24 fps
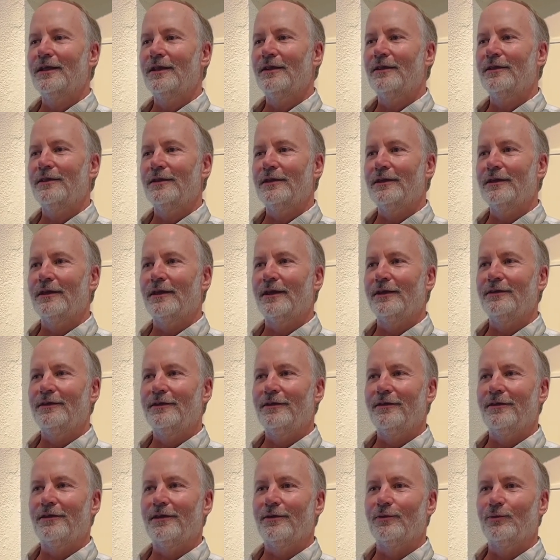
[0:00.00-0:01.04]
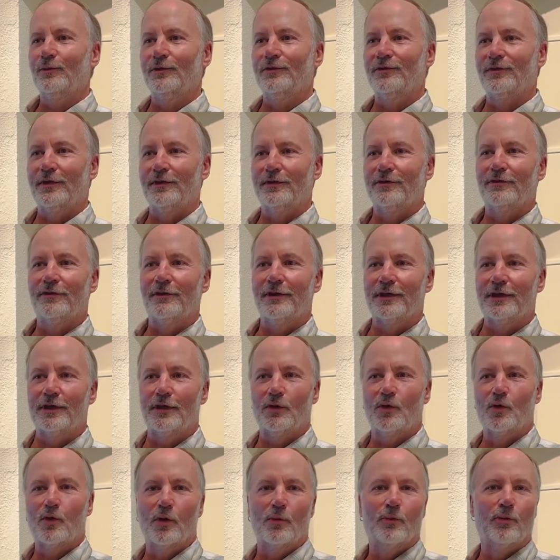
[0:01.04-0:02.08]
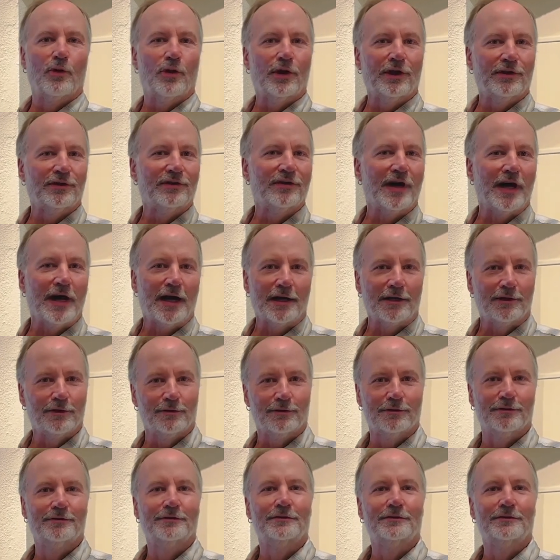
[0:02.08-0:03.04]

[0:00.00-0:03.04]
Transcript: the idea then was to like incorporate tile